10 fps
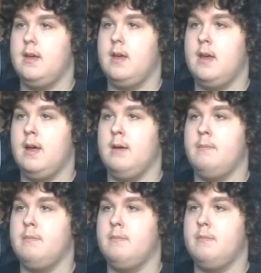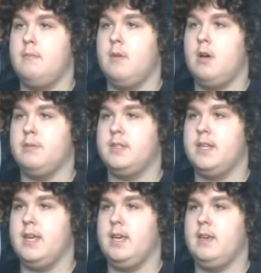Um,
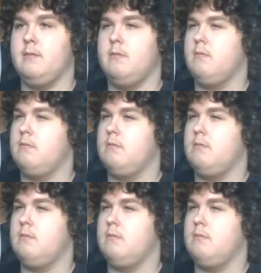obviously,